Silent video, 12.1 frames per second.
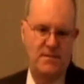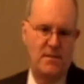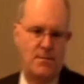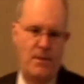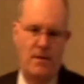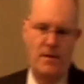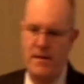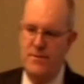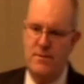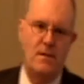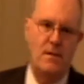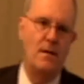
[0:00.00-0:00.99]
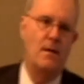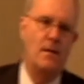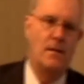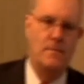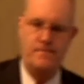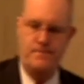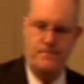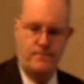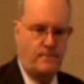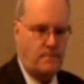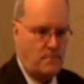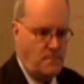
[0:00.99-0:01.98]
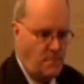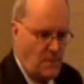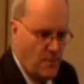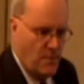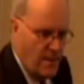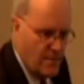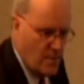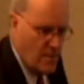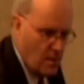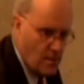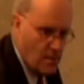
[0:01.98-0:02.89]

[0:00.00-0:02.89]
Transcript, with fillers: experienced. That was all